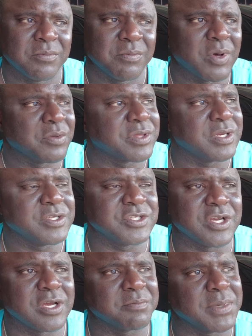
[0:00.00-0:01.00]
Most of these
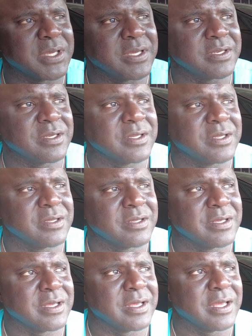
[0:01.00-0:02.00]
young men
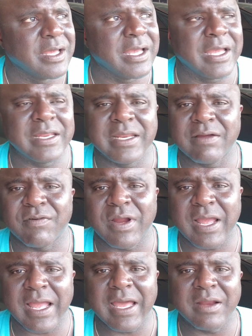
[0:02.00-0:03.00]
ain't never
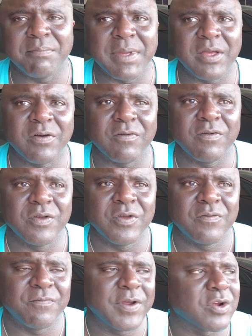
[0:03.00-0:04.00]
had a male
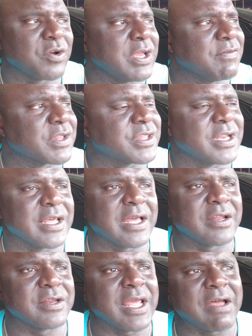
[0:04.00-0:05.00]
figure even sit
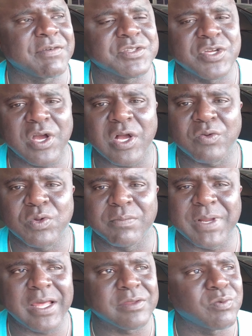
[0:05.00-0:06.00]
down and have a talk with them.
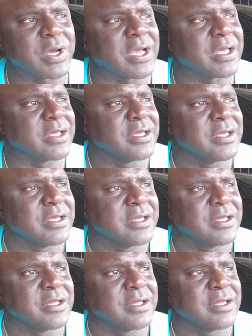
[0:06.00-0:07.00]
That's why
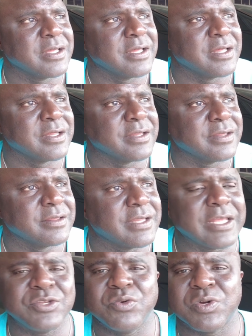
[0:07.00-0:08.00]

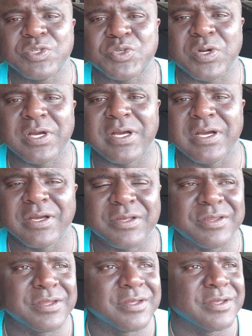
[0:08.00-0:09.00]
they doing drugs.
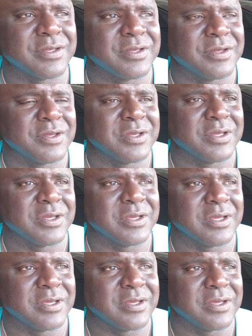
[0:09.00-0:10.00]

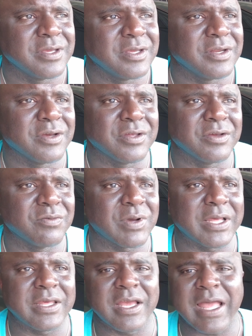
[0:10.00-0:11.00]
You know,
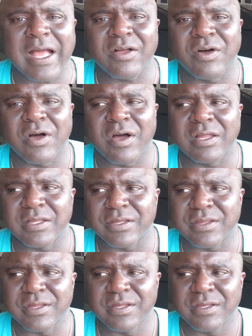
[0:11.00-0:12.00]
why they alcoholics.